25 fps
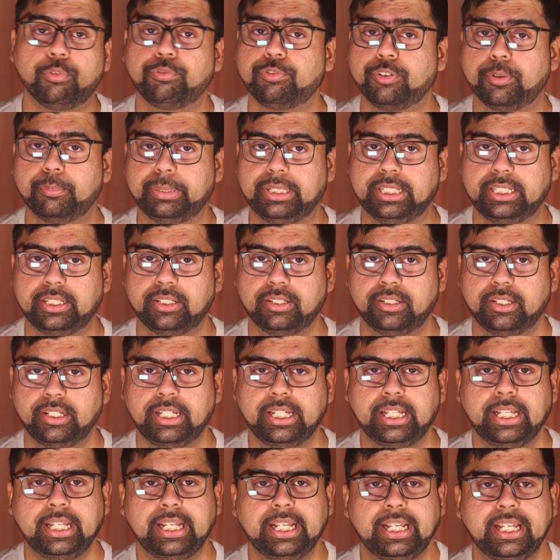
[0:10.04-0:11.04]
for me.
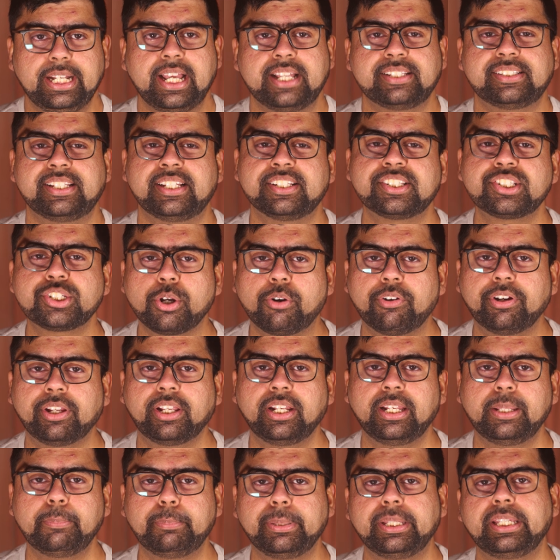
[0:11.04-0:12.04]
It has
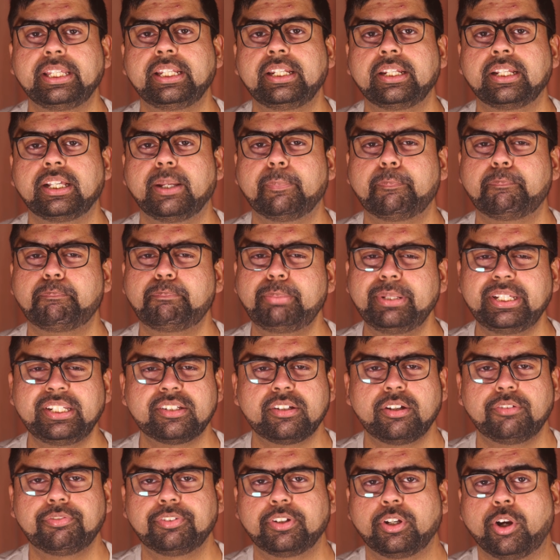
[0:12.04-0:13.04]
historically been a bit
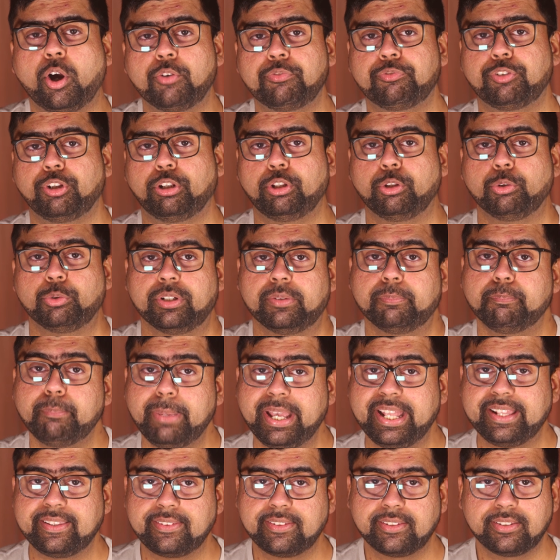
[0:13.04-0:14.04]
of a convoluted
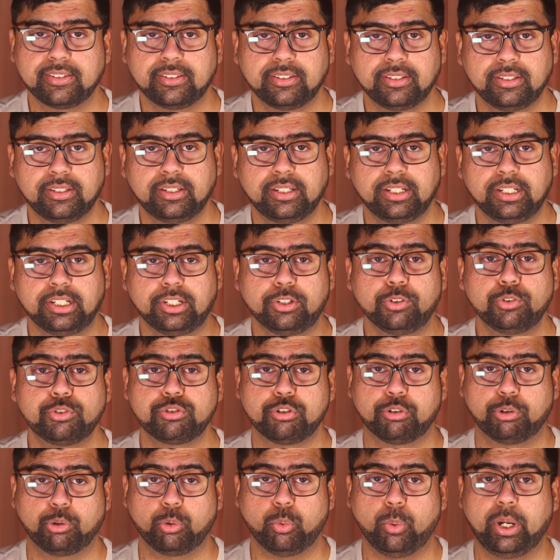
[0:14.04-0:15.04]
mess. It used
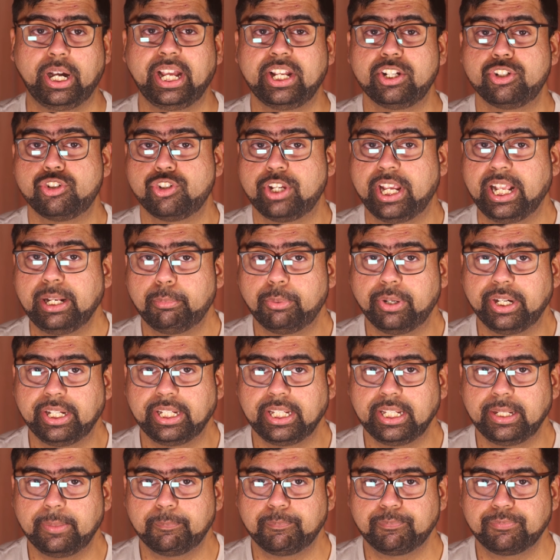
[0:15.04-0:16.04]
to require
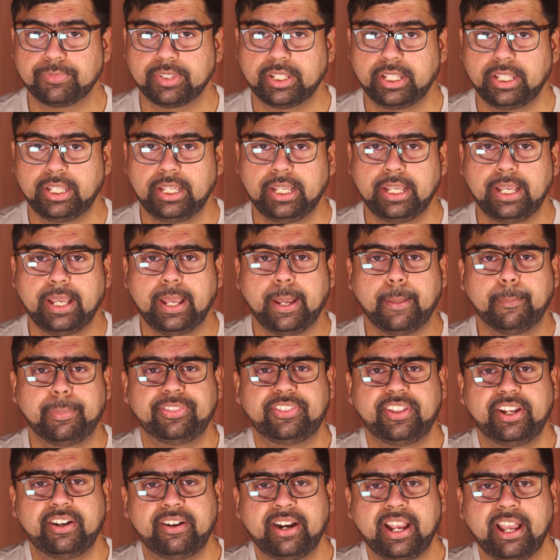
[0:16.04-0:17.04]
jailbreaking.
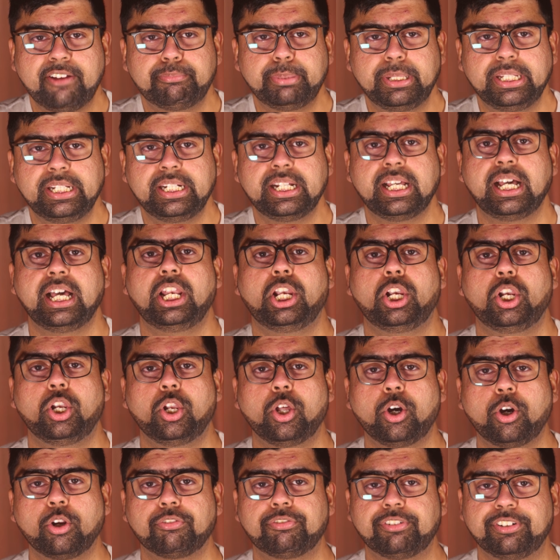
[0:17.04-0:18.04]
But there have been a
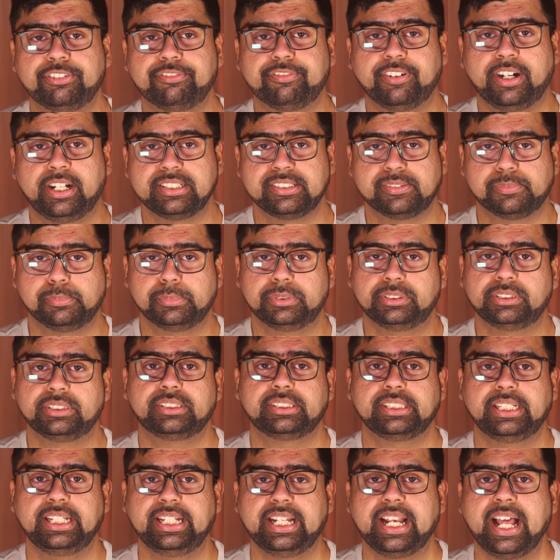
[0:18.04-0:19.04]
lot of
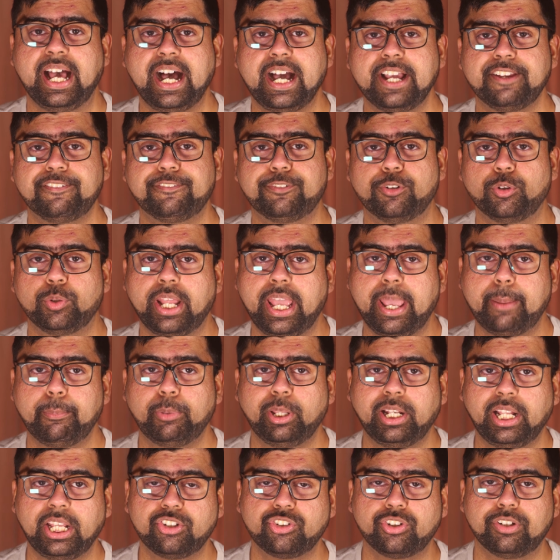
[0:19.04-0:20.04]
advancements in iPhone
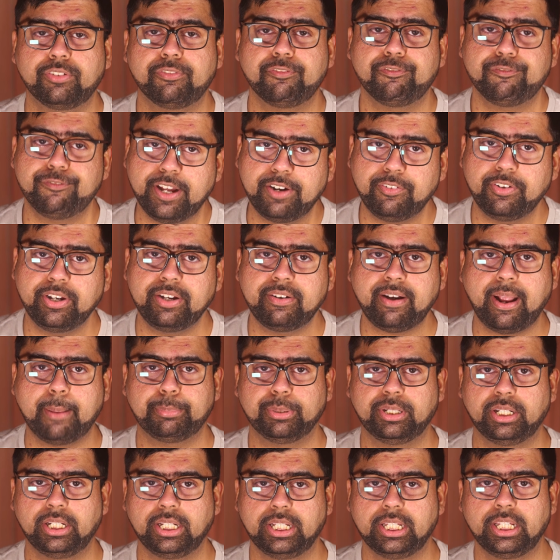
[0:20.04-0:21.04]
emulation very
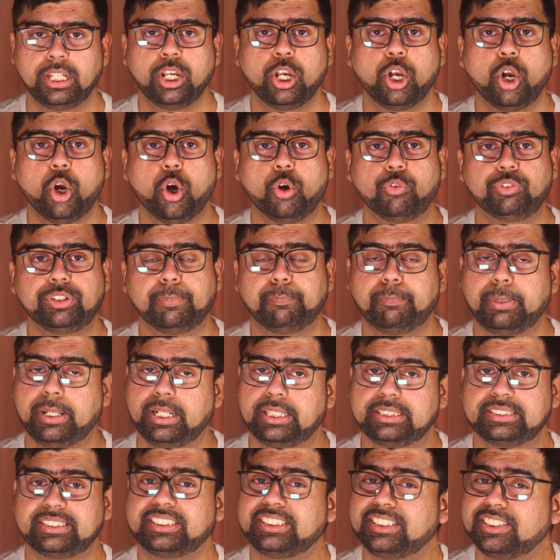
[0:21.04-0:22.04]
rapidly over the
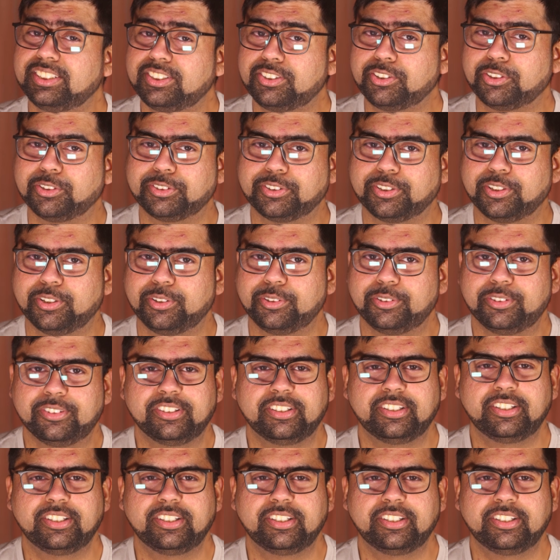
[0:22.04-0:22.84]
past year or so.